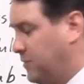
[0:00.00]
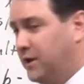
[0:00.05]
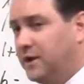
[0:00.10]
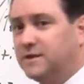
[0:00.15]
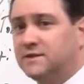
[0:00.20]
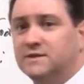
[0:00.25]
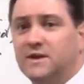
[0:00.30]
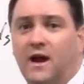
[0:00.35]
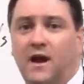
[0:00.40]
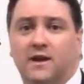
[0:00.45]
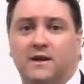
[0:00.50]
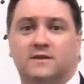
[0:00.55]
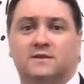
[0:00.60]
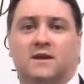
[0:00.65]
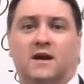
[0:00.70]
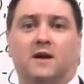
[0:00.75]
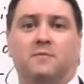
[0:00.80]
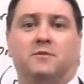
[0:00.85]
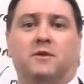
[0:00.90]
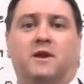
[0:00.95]
but it's not
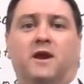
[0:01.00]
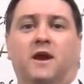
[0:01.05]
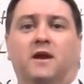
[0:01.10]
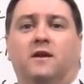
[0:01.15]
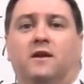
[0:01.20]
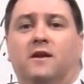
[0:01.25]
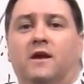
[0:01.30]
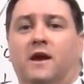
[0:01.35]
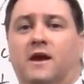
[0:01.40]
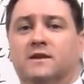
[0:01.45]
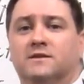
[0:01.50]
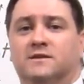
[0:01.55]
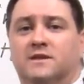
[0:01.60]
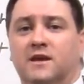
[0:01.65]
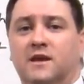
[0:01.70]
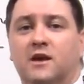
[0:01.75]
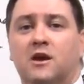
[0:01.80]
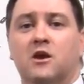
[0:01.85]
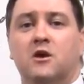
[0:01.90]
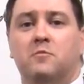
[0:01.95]
as complicated as
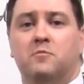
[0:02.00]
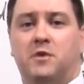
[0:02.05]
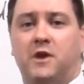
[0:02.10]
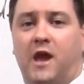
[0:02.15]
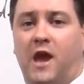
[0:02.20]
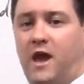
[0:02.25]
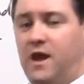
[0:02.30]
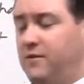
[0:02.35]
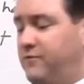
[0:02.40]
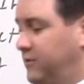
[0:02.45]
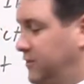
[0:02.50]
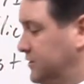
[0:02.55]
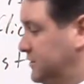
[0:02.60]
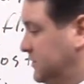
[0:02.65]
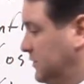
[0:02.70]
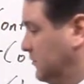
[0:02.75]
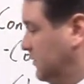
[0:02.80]
the behavior.